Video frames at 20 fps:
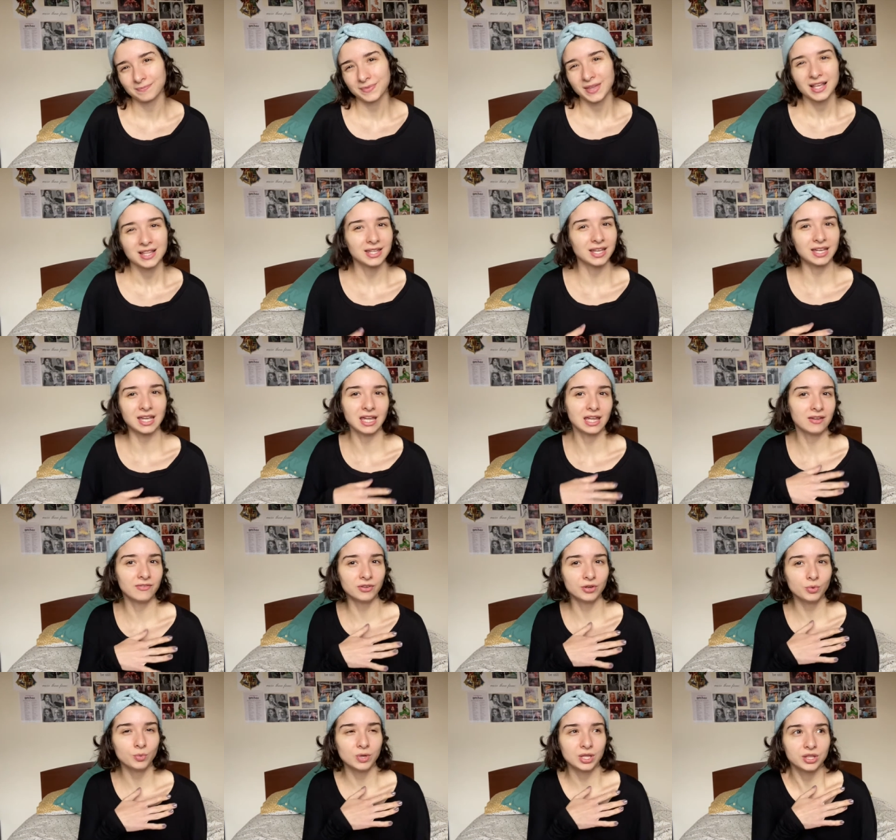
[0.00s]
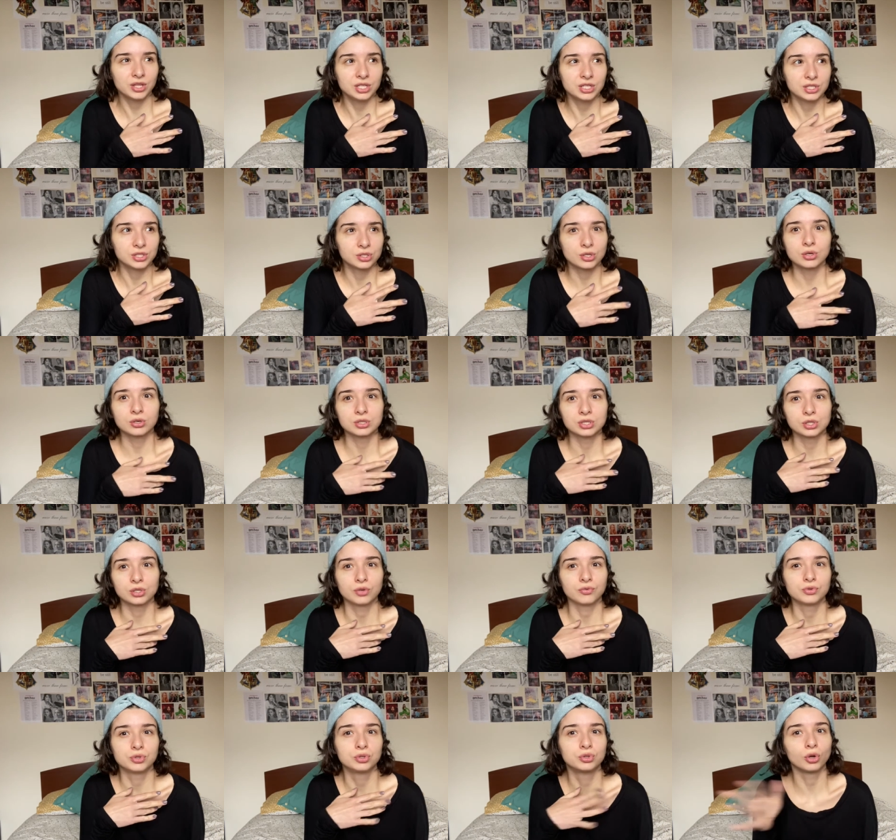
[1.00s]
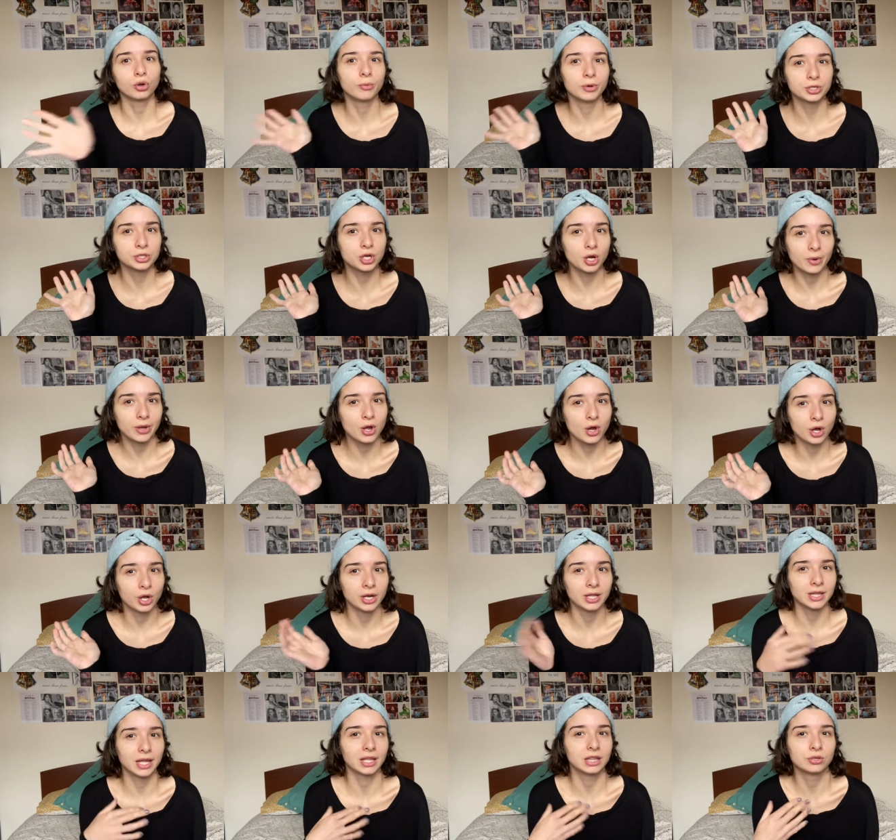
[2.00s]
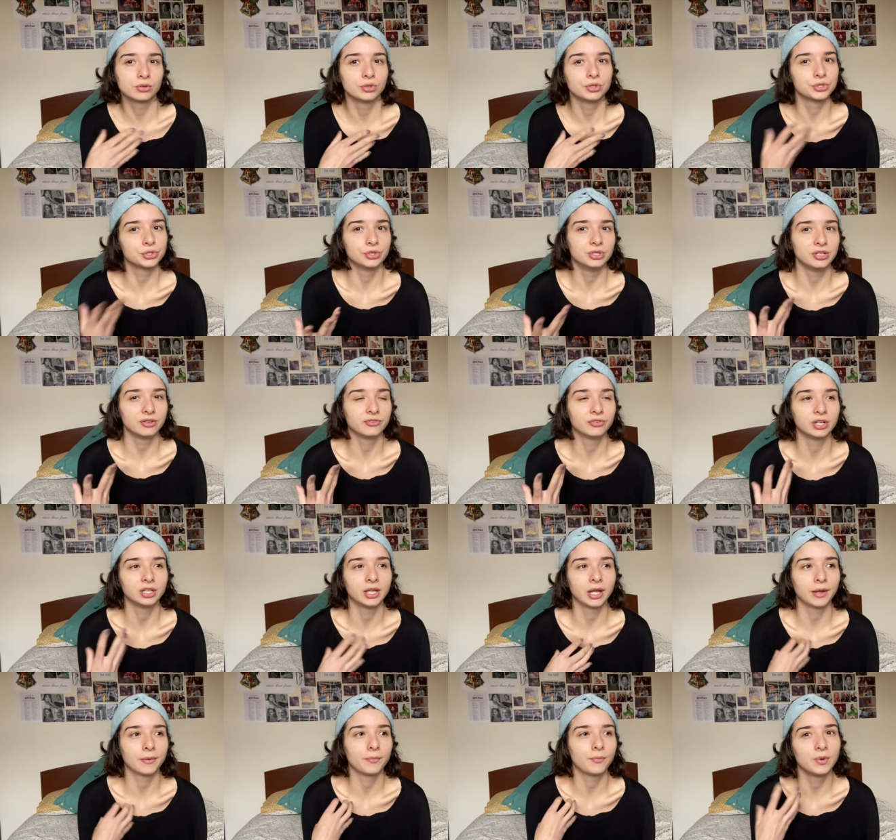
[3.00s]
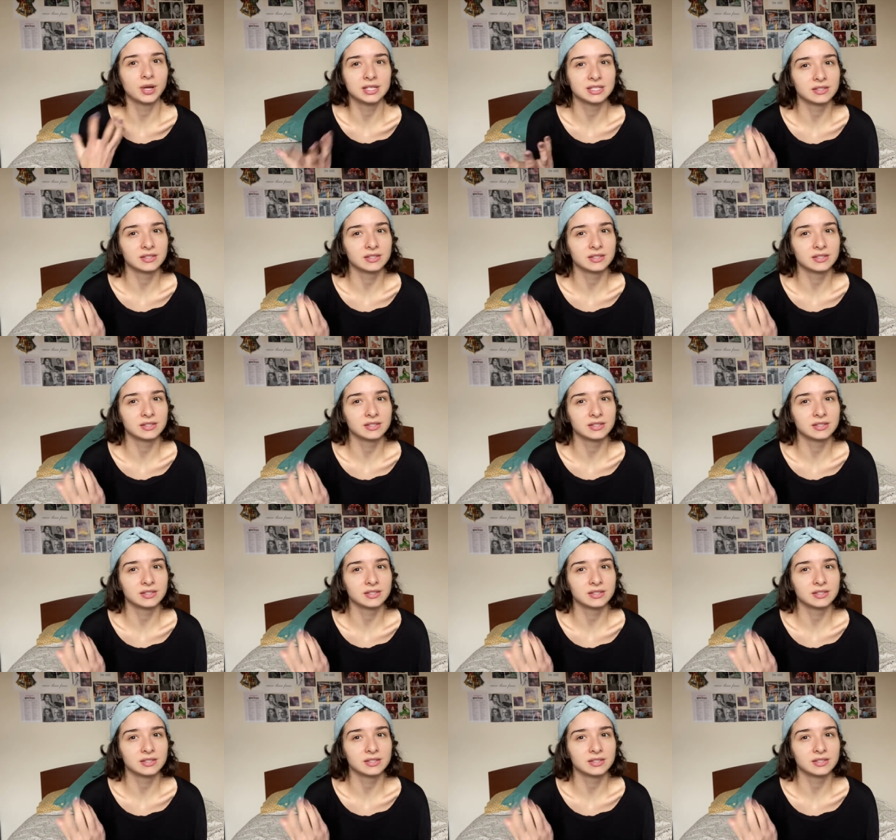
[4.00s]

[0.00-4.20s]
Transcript: Like even with these songs, there's so much going on and like they're all so different, like where's the